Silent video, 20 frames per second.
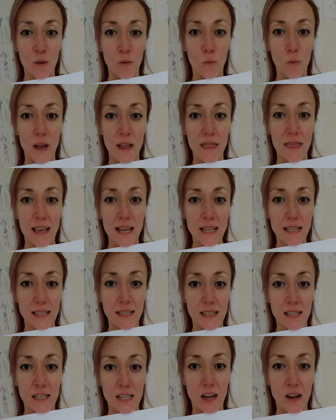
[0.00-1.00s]
when this
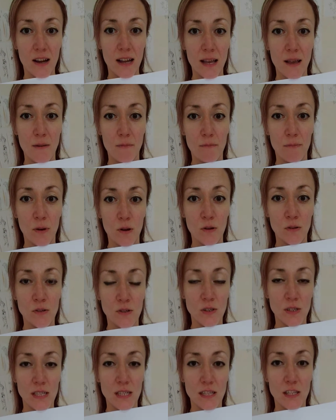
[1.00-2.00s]
tight
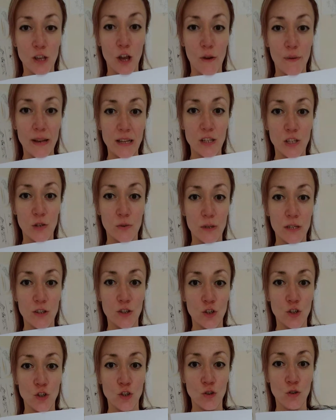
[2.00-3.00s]
bond is going to
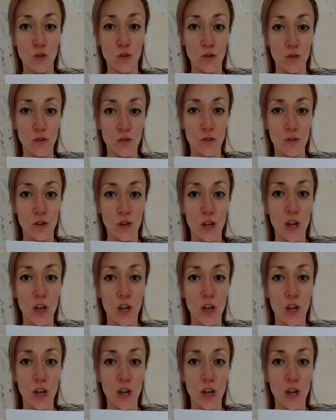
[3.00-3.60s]
ensure